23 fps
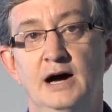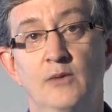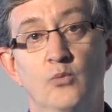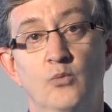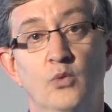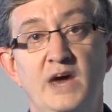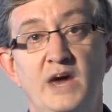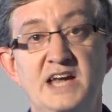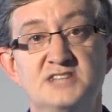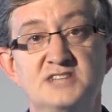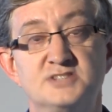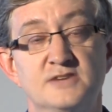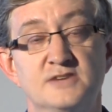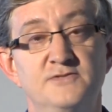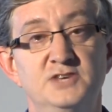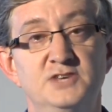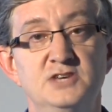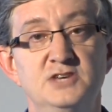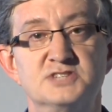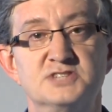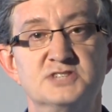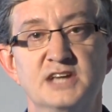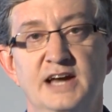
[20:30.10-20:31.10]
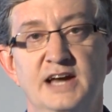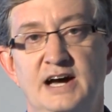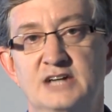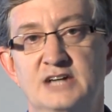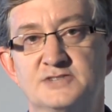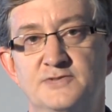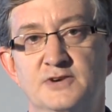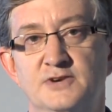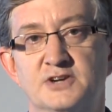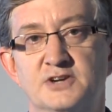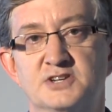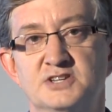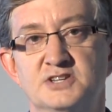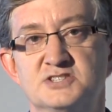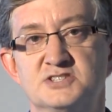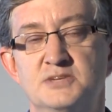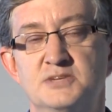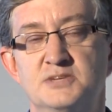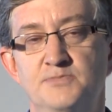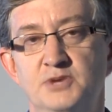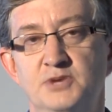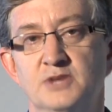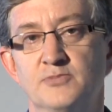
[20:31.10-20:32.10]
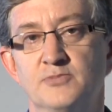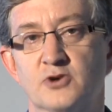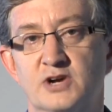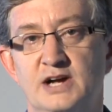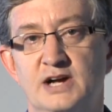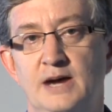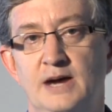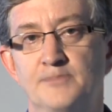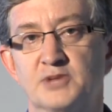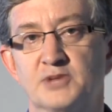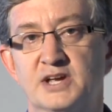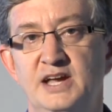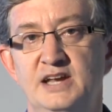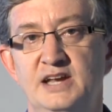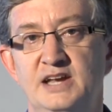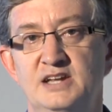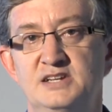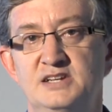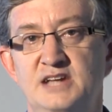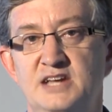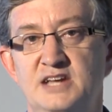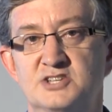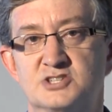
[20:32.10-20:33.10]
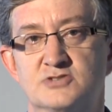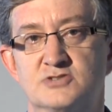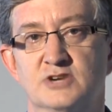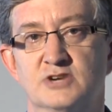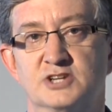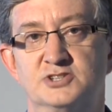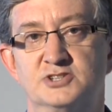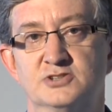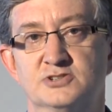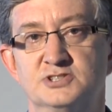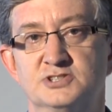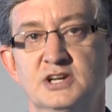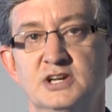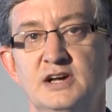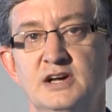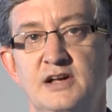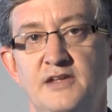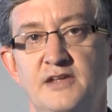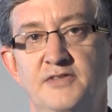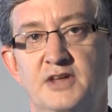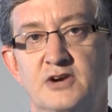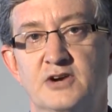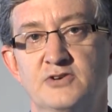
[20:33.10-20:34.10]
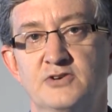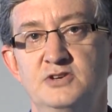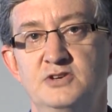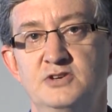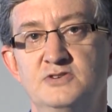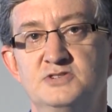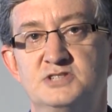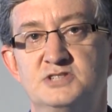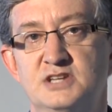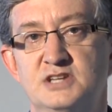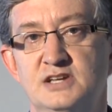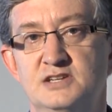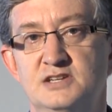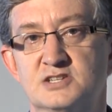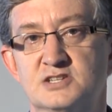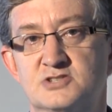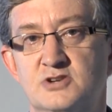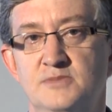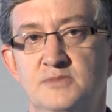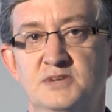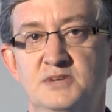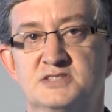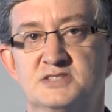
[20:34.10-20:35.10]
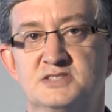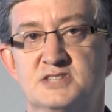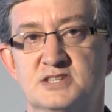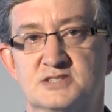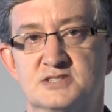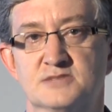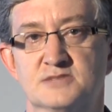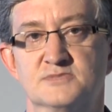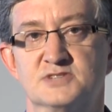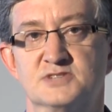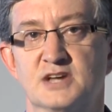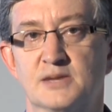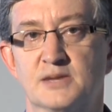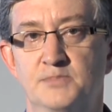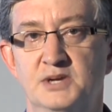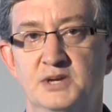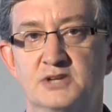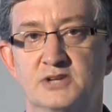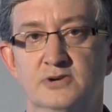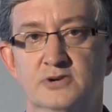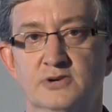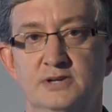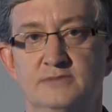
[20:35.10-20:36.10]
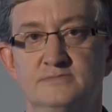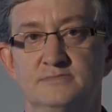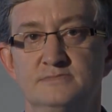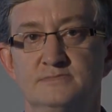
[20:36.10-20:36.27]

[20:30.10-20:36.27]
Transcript: ways of using hash functions to build more complicated data structures that are used in distributed systems like Bitcoin.